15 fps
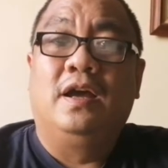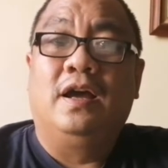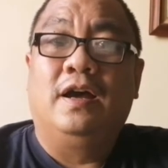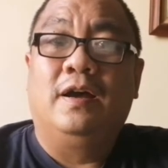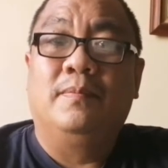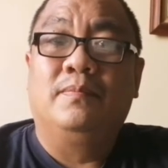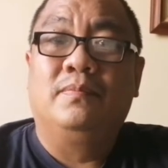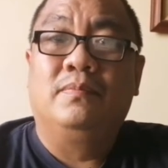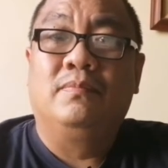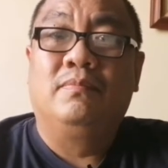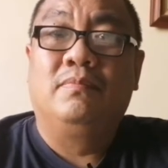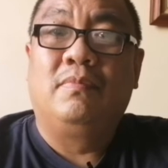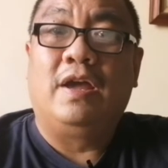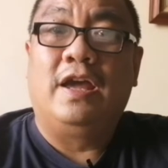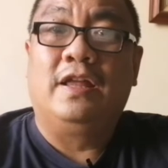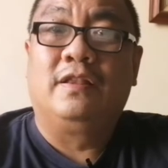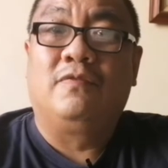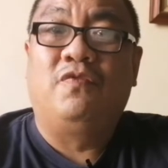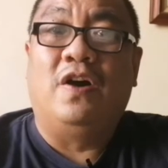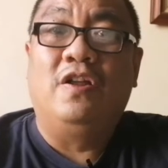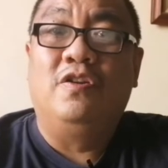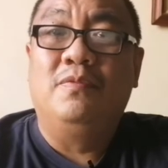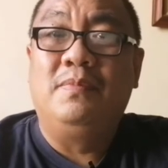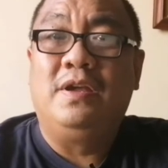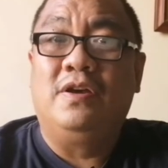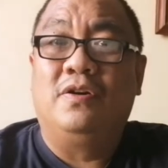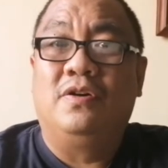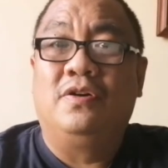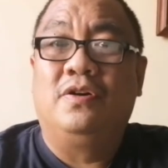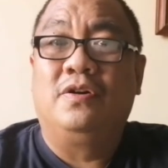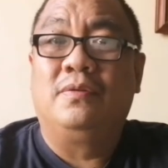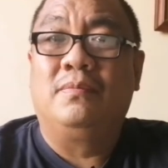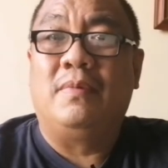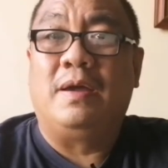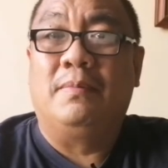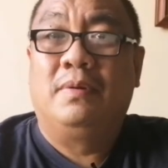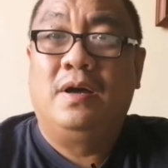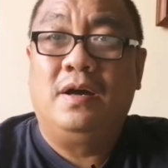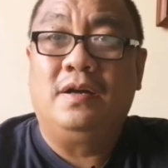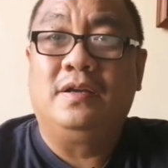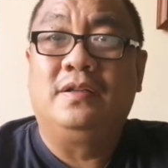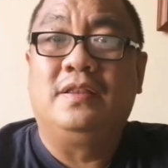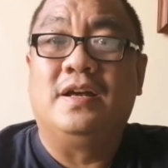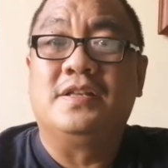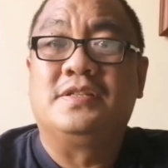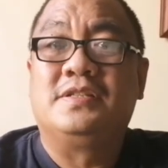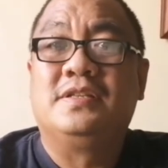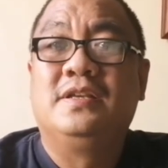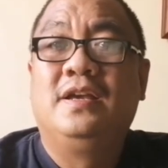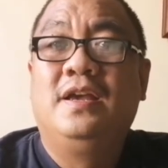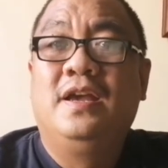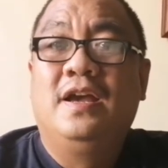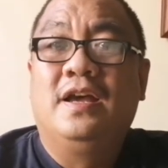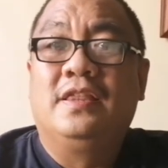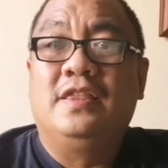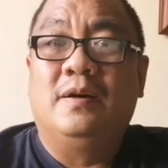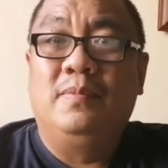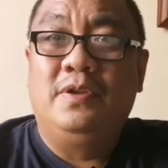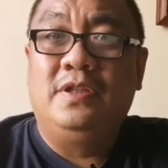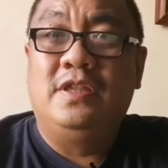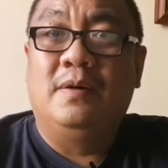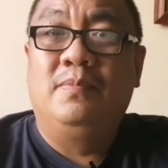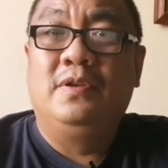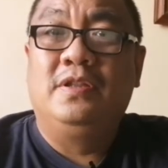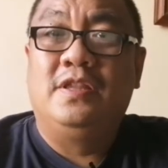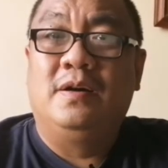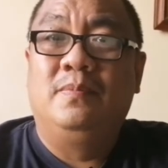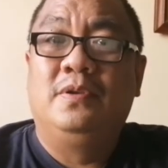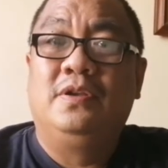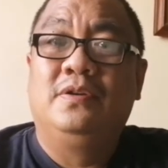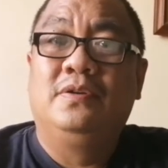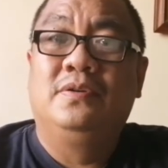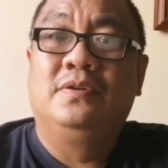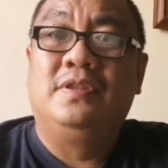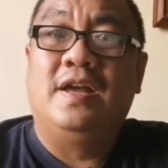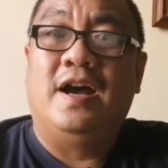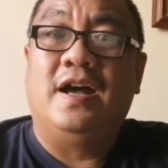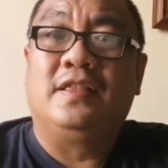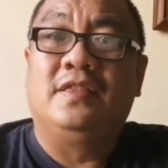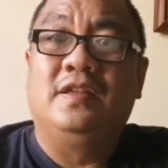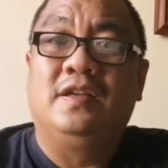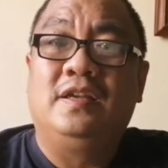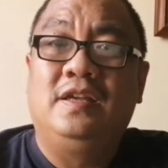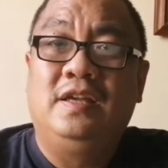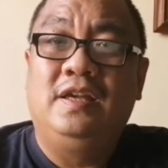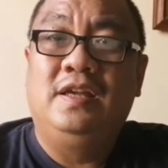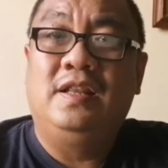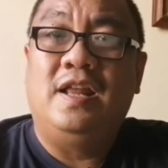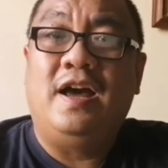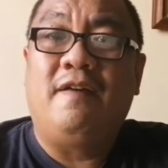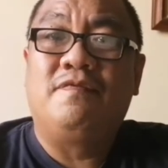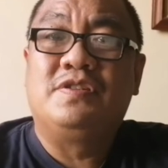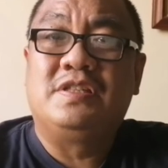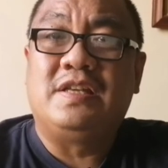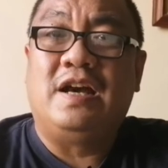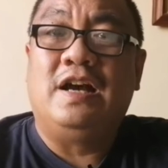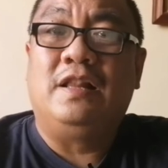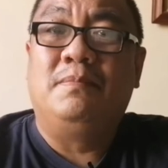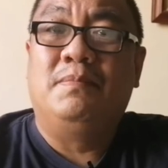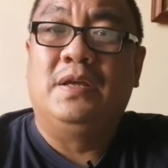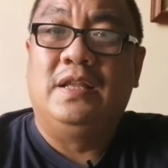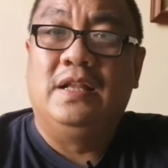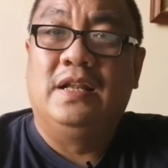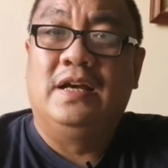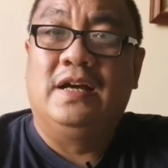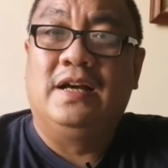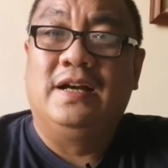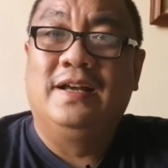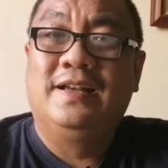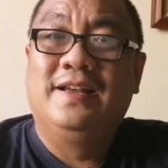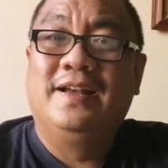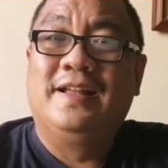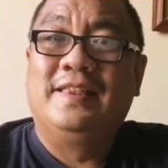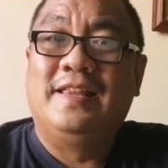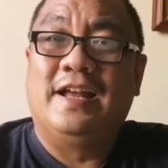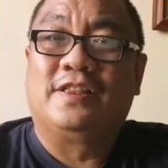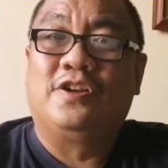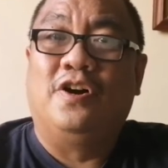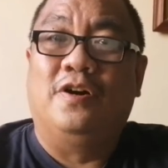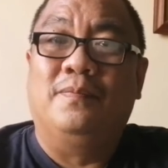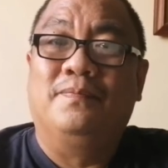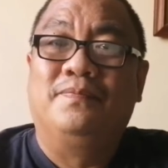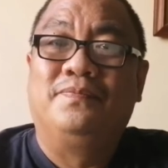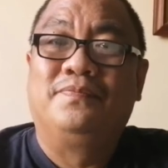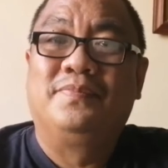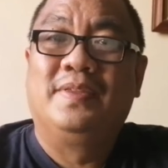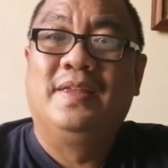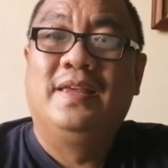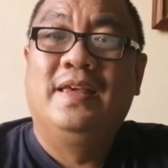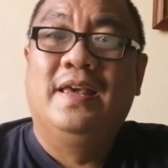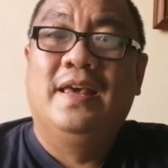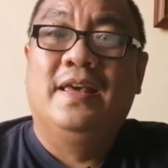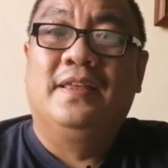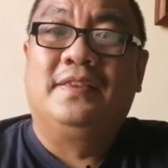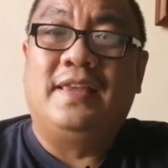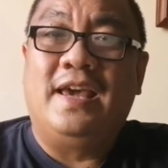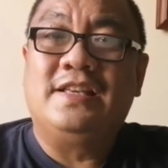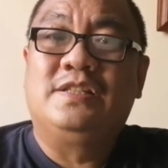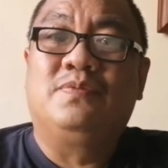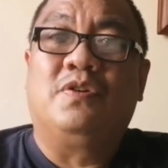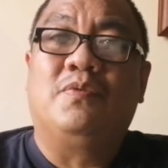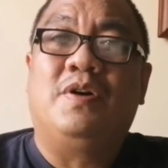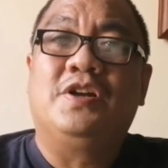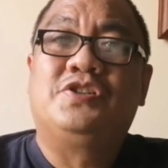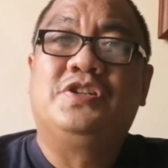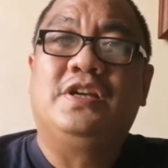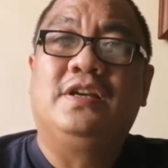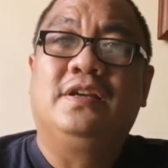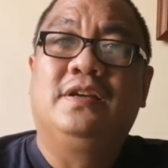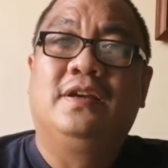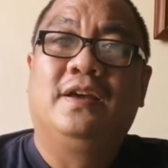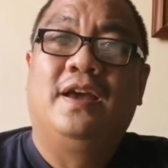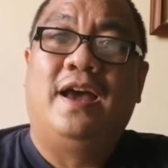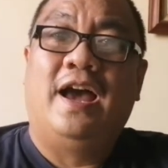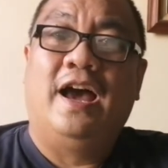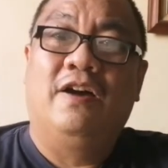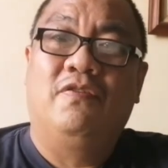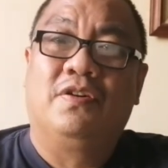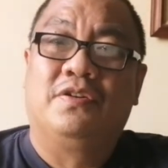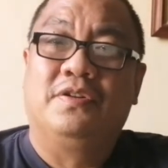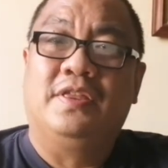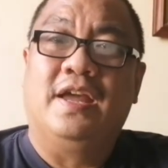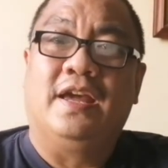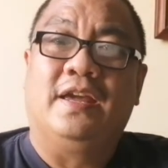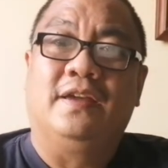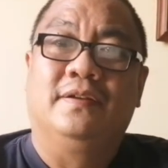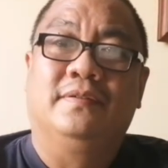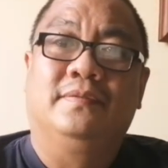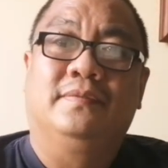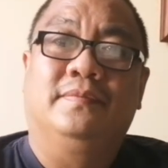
and follow me on my blog. That's www.elifestylemanila.com. Thanks for watching. Have a good day.